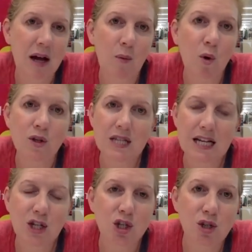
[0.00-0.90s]
What does
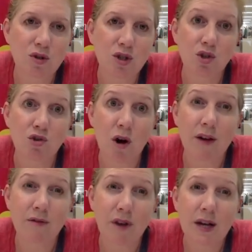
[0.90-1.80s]
that do to the
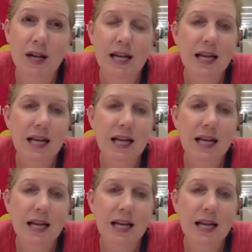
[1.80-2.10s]
driver